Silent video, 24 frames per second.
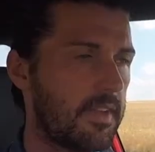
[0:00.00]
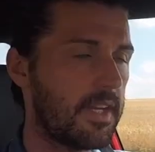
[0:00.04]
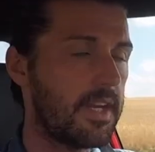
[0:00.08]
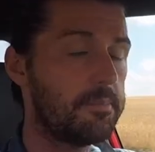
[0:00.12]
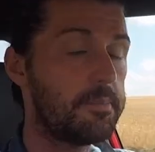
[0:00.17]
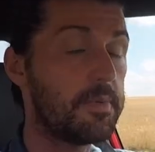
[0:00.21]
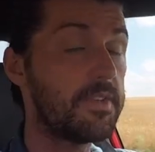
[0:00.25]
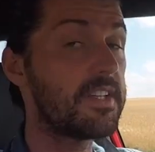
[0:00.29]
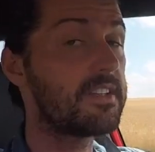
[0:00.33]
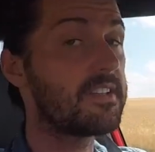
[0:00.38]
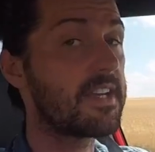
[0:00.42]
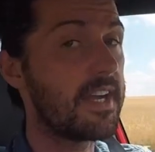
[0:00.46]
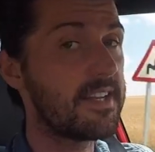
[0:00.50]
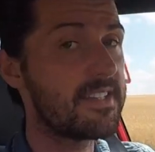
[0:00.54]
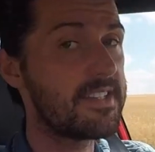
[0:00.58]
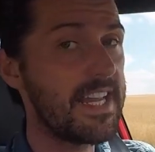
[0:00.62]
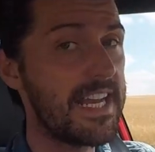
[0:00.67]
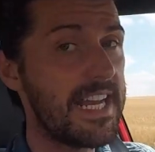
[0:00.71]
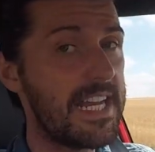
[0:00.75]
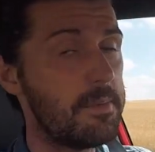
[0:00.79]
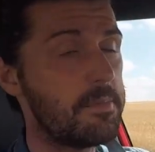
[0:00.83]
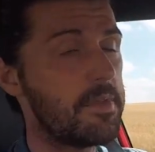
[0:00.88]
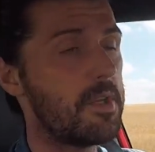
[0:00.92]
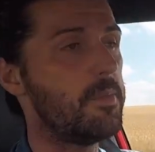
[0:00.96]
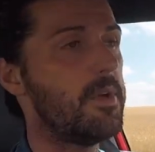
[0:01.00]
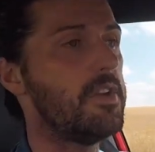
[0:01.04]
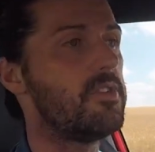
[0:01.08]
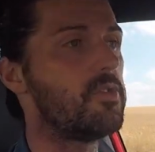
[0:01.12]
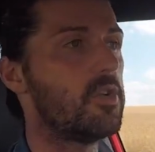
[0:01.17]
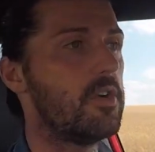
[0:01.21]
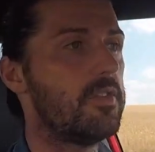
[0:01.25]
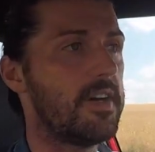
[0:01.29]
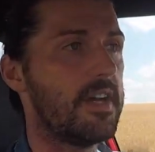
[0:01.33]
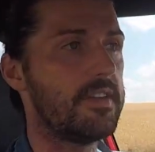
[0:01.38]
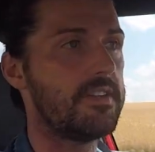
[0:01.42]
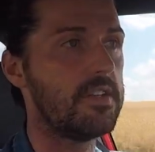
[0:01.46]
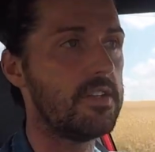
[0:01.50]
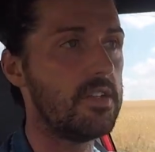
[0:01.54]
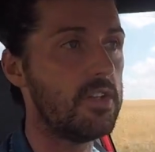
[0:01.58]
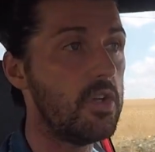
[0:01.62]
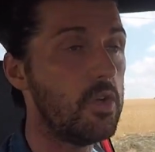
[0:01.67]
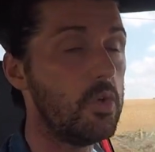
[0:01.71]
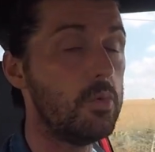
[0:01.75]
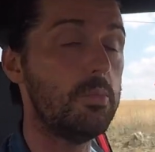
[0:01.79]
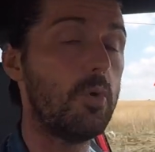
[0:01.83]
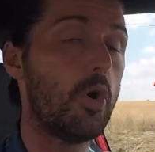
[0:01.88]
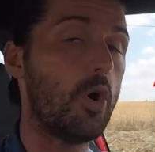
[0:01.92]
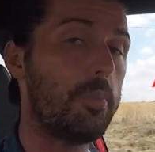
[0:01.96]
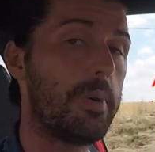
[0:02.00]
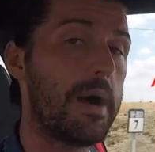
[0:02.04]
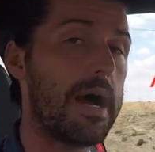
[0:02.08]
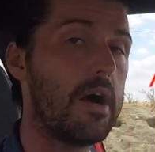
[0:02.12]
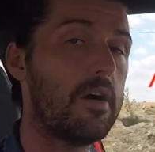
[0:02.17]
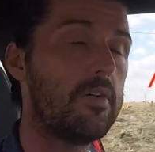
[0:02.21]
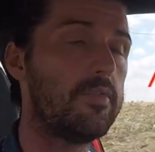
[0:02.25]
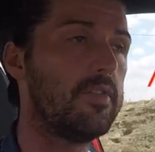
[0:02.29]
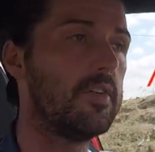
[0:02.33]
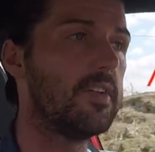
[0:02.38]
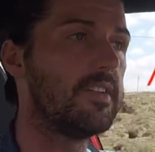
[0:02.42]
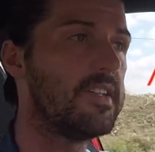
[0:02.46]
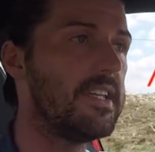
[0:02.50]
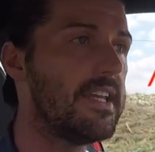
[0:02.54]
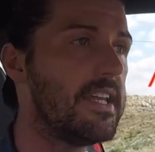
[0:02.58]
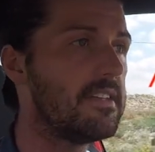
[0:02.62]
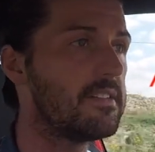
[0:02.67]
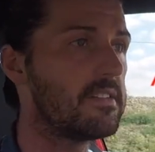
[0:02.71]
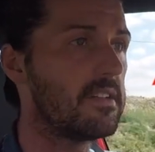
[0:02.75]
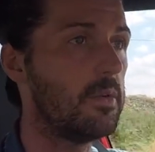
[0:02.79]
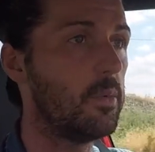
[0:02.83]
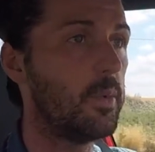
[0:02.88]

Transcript: But the titanium that we drove had the new, more powerful diesel,